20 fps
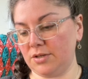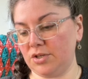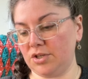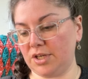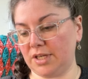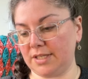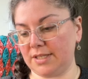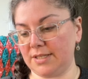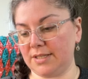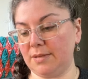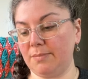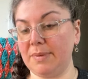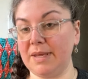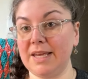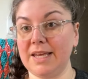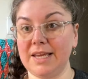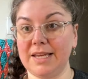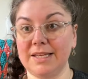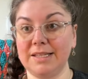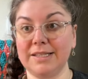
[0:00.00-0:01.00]
just the
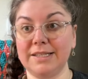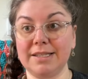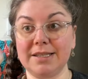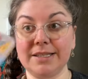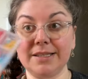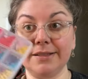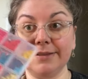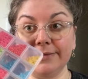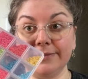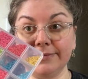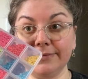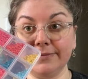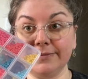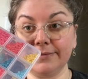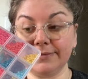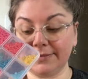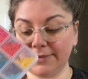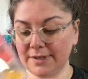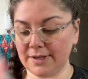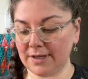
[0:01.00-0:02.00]
beads.
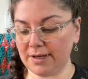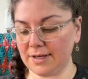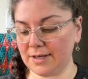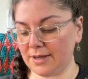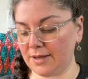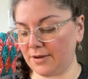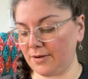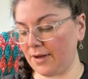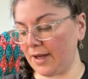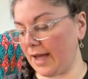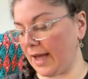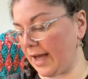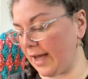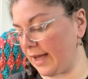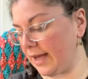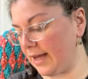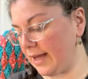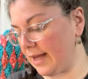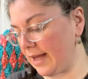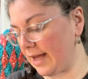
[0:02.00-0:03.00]
Okay.
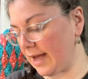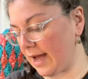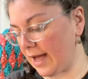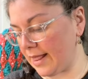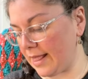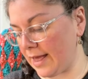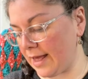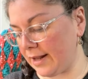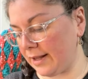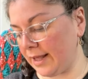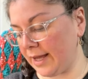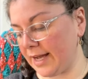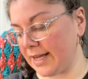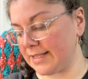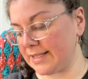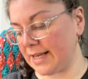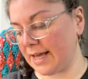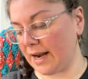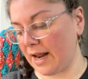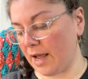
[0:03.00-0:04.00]
And then, like I
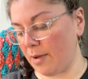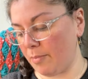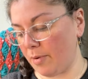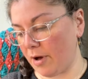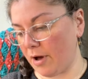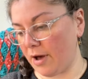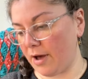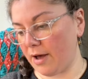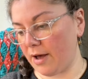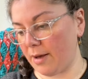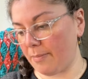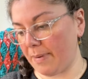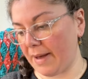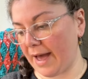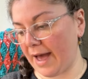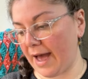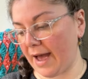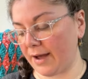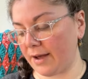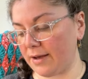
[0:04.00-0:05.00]
said, I bought a
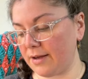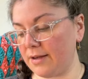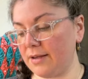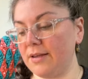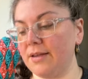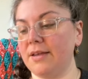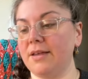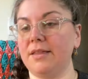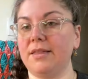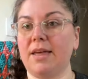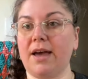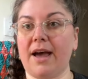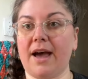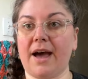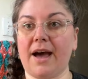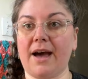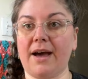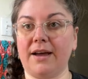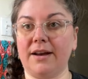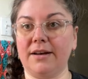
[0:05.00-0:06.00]
pack that
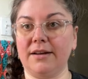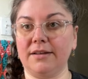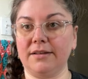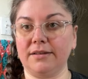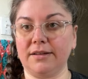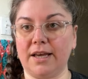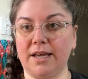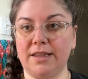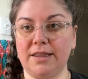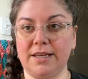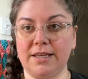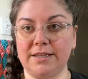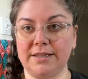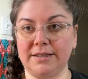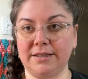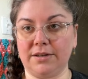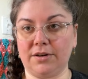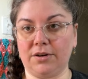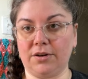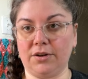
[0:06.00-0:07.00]
had like these
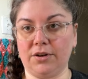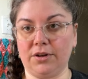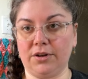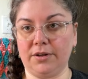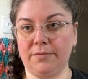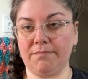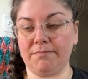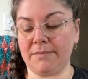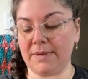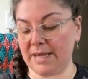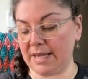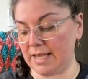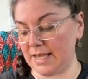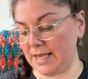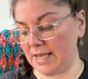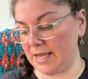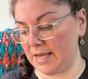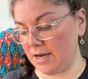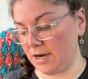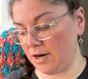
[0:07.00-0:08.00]
little
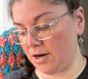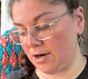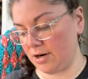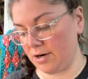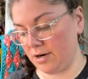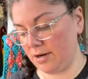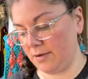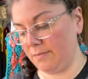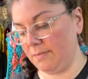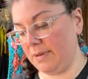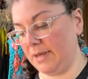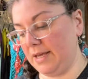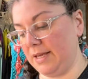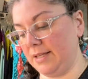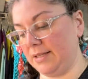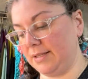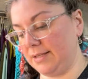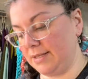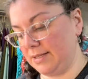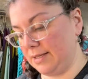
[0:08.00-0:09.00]
Mickey eared
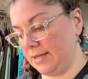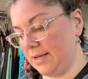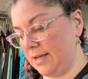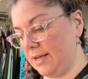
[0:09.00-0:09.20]
beads.